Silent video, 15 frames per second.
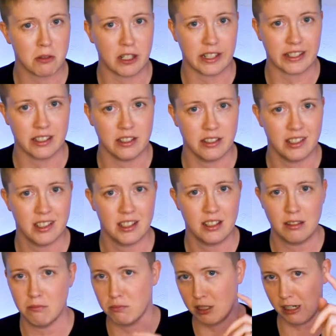brand.
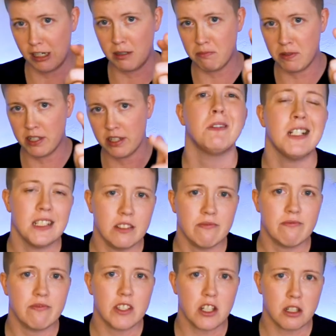Props. But
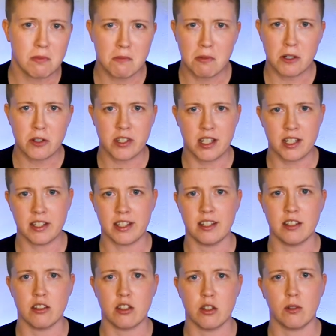she's been posting
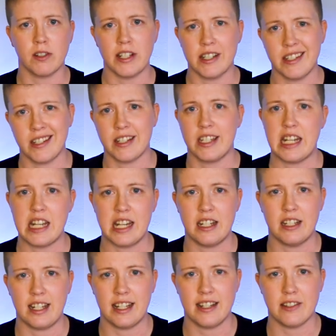since 2016
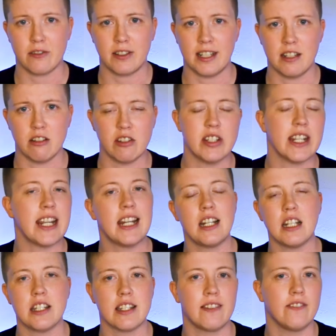and has around
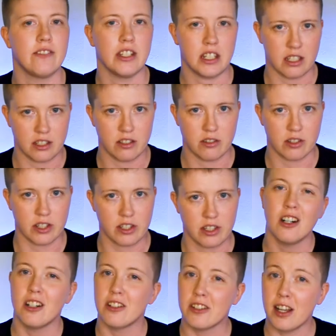80 some videos.
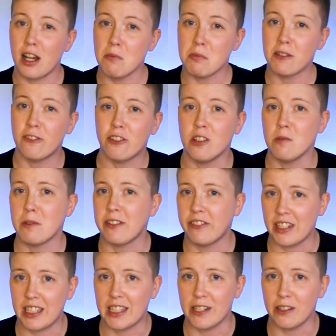Her top performing
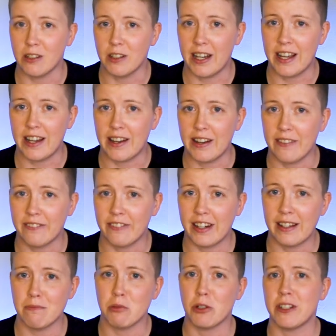video at
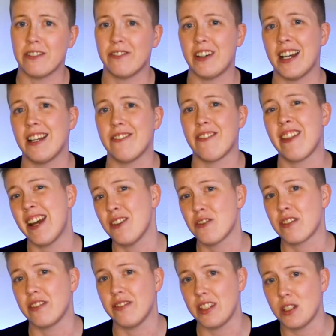5.5
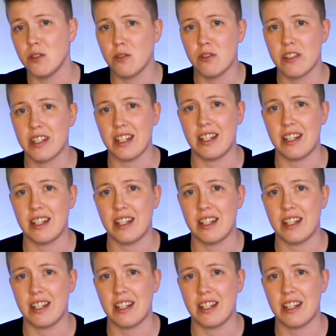thousand views